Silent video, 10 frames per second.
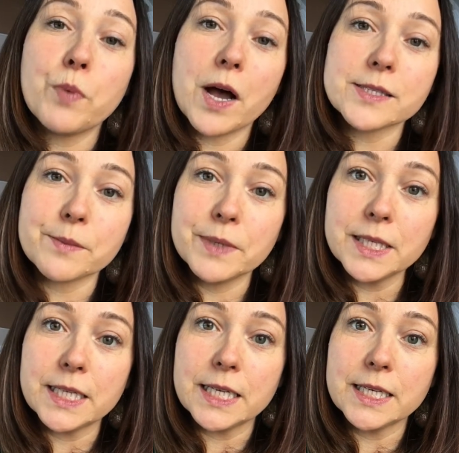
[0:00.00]

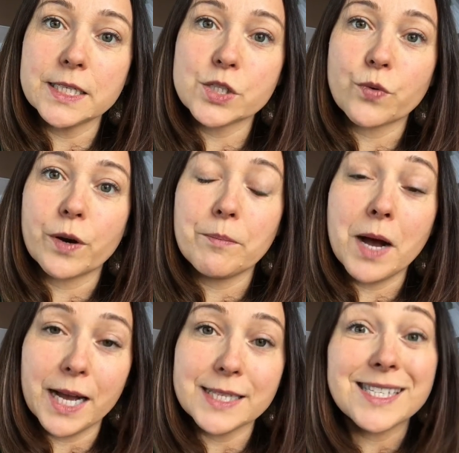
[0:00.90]
possibility into our
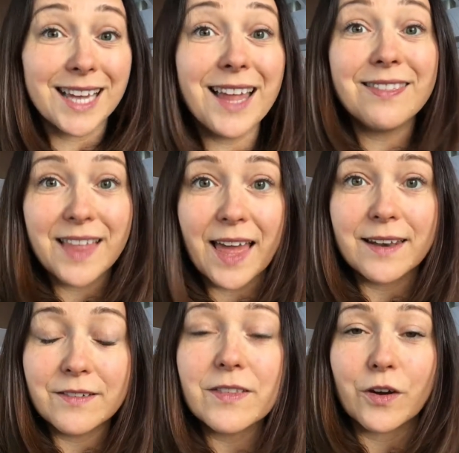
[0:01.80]
minds, and
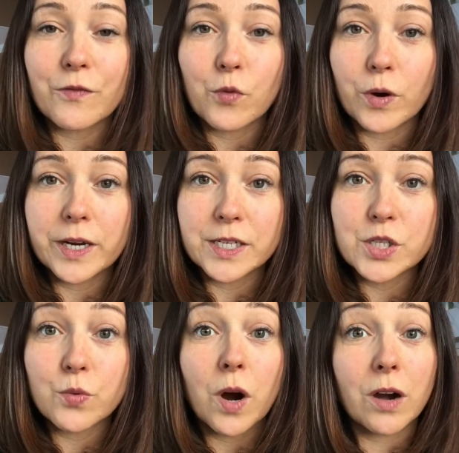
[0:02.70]
then therefore
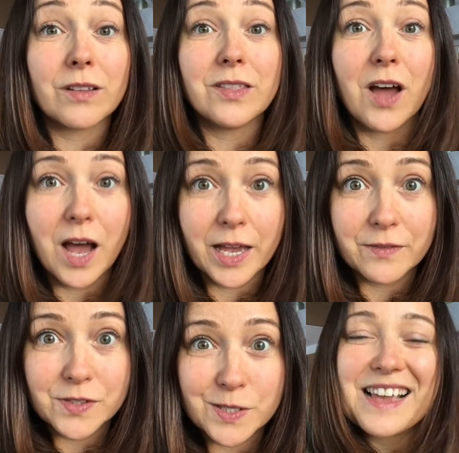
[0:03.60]
into our
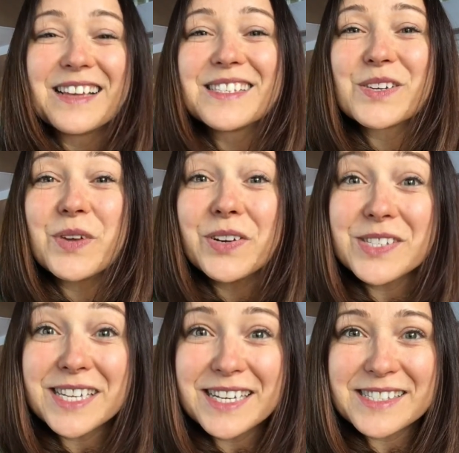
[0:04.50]
lives. So
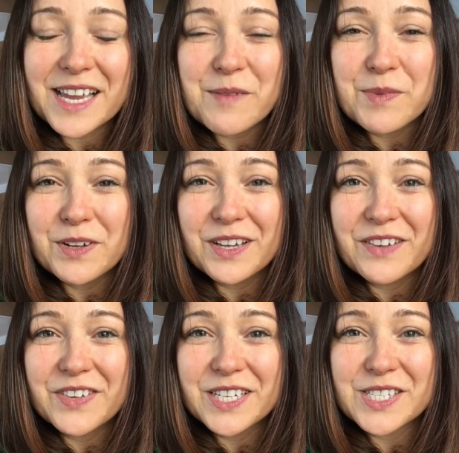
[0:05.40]
here's an example
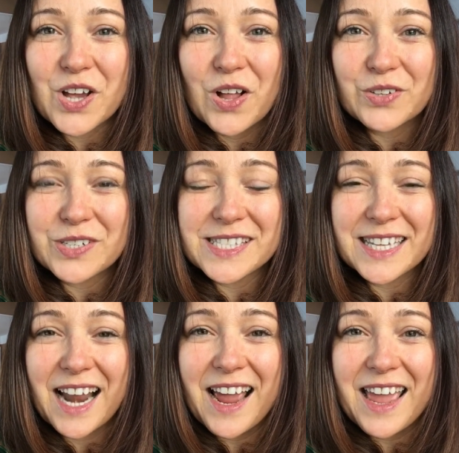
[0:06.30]
of an intolerance
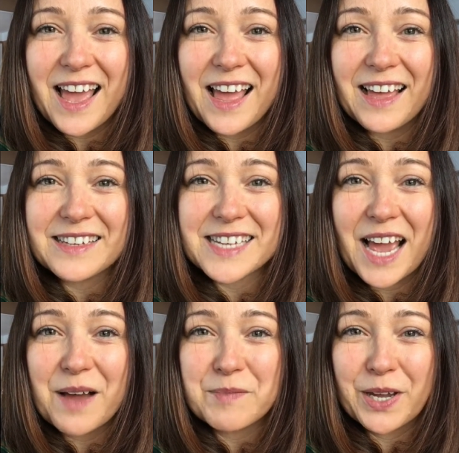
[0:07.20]
that I had
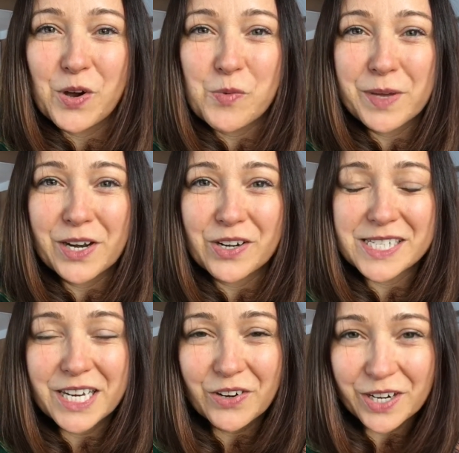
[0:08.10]
at my home in
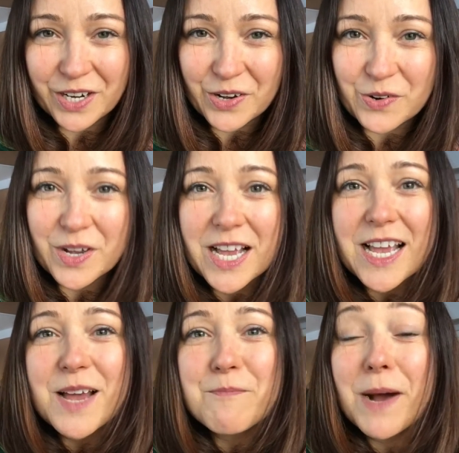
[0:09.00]
Ontario.
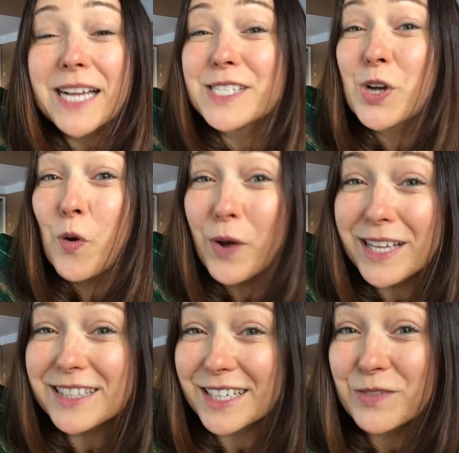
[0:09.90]
My
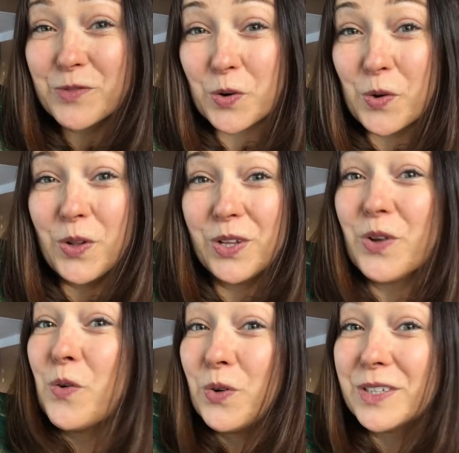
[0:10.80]
toilet roll
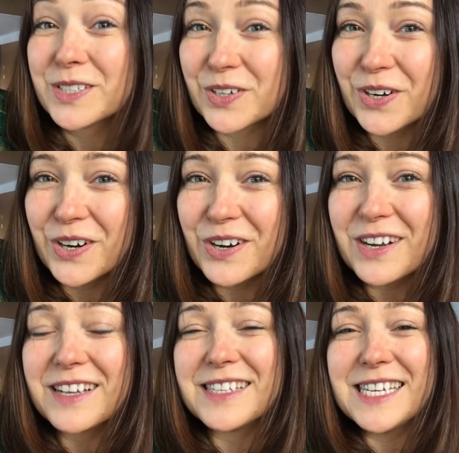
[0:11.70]

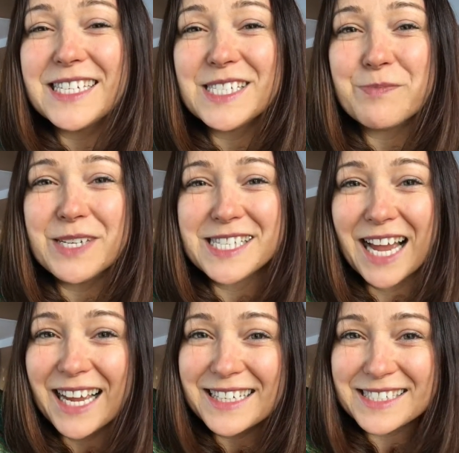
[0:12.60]
holder needed to be
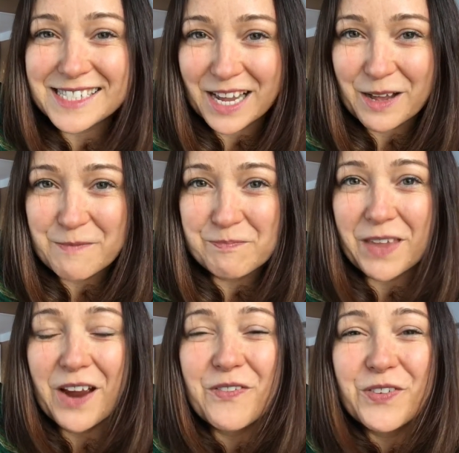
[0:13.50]
tightened up
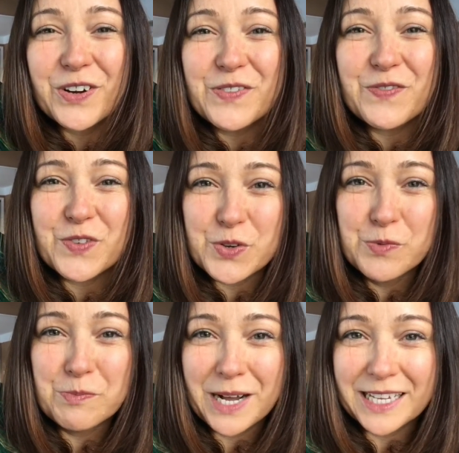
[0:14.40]
every few
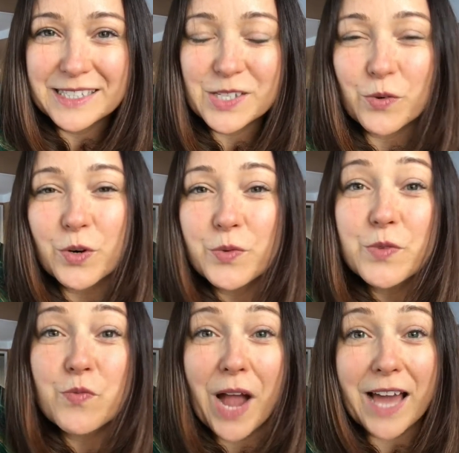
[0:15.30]
months or it
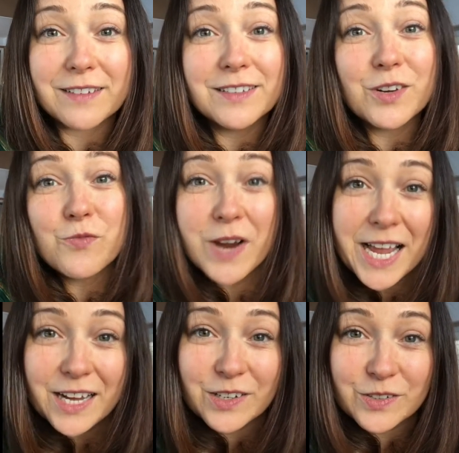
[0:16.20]
would rattle
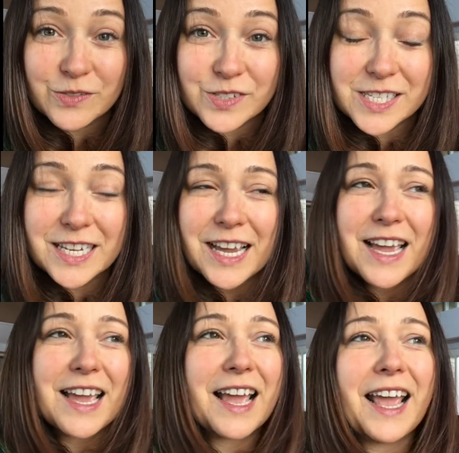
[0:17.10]
around.
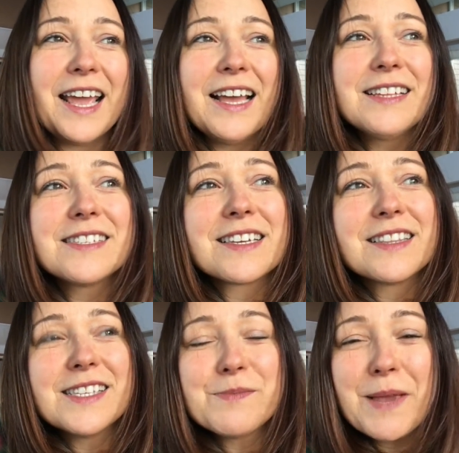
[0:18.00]
And
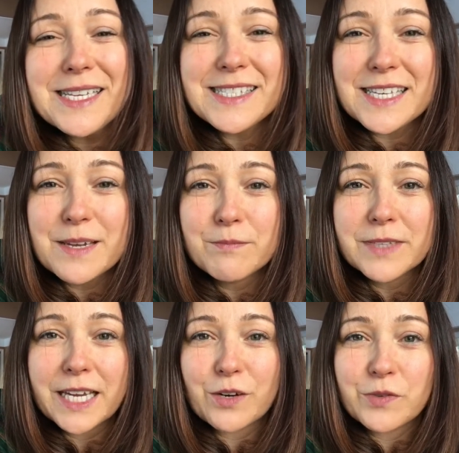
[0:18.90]
this may seem
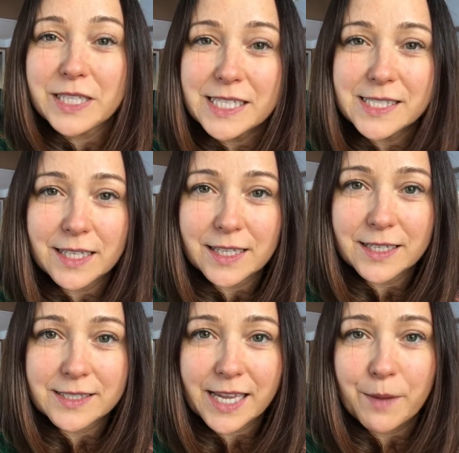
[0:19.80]
like a really silly
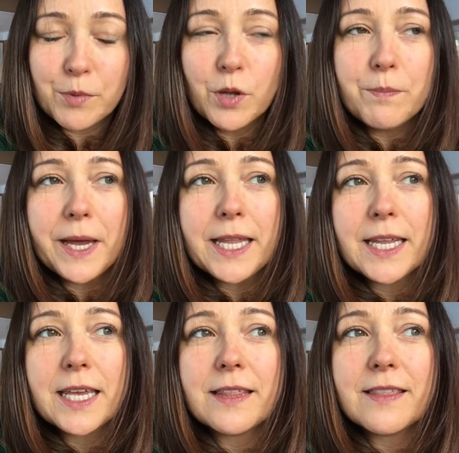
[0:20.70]
example, but
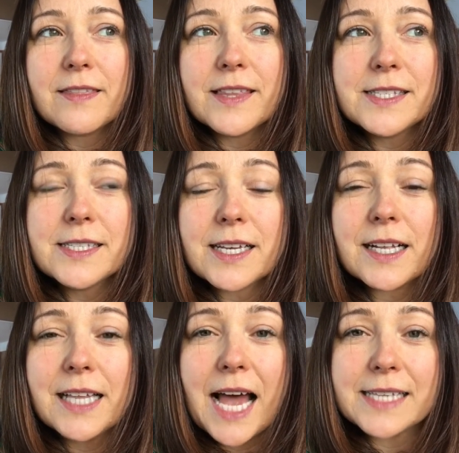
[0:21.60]
this is a
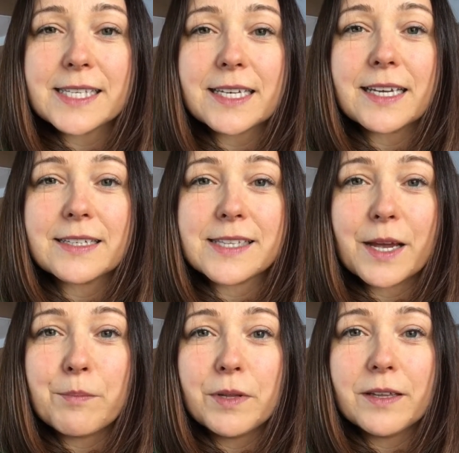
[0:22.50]
classic
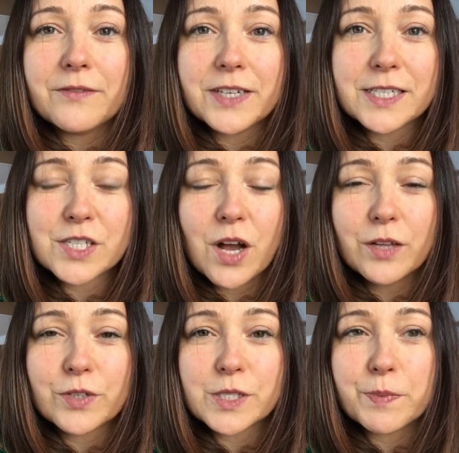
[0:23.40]
example of an
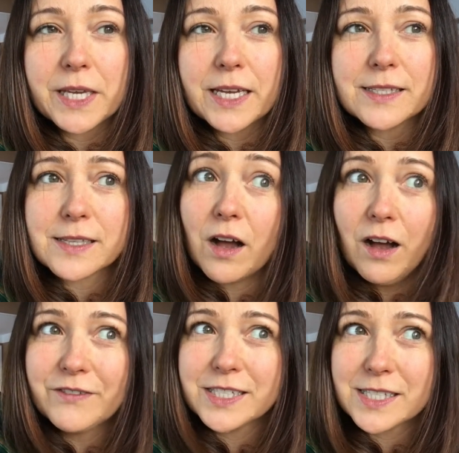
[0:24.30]
intolerance because
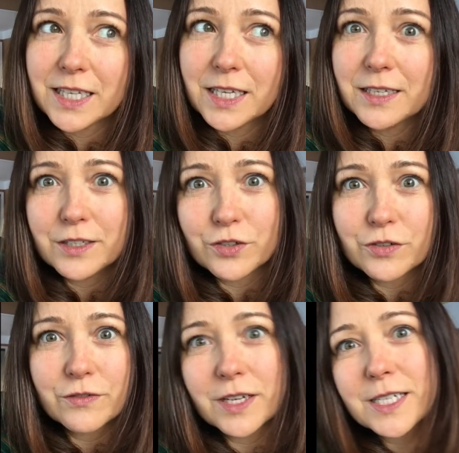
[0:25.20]
obviously
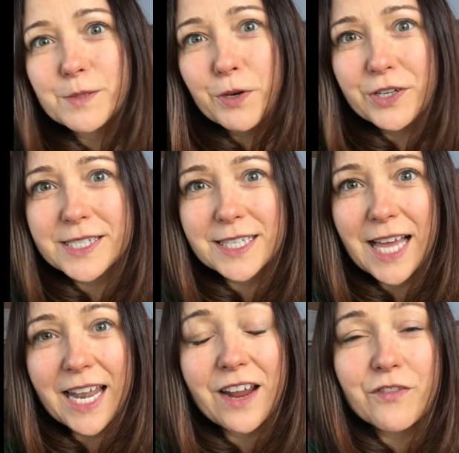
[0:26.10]
you're experiencing
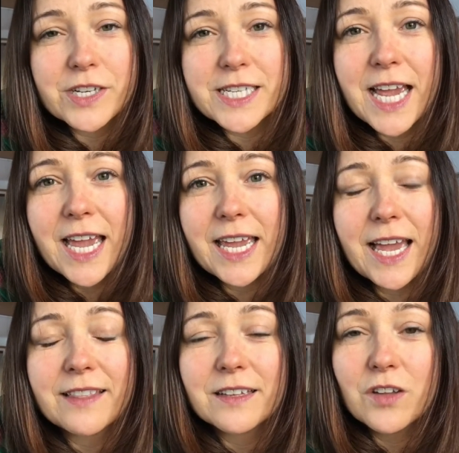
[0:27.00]
that every day,
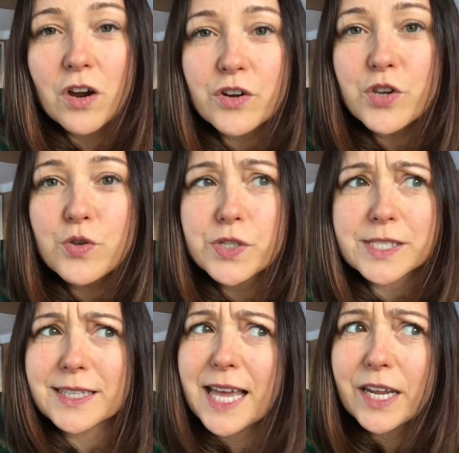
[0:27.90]
and the longer you
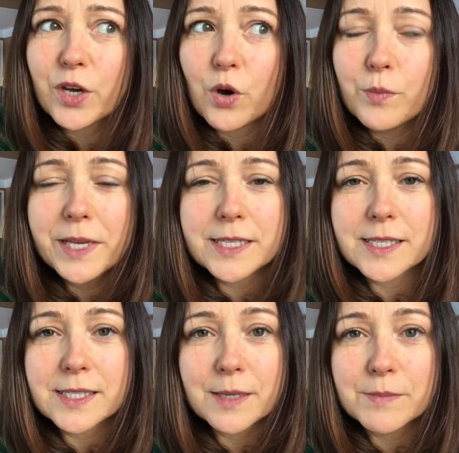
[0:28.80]
just let it go because
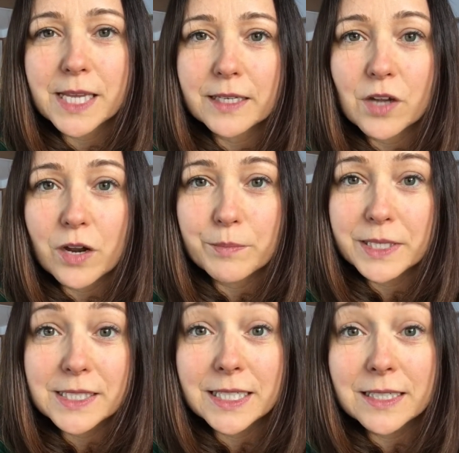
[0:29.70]
it seems like not a
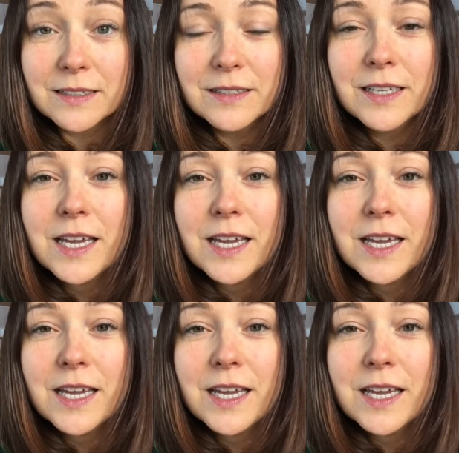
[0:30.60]
big deal,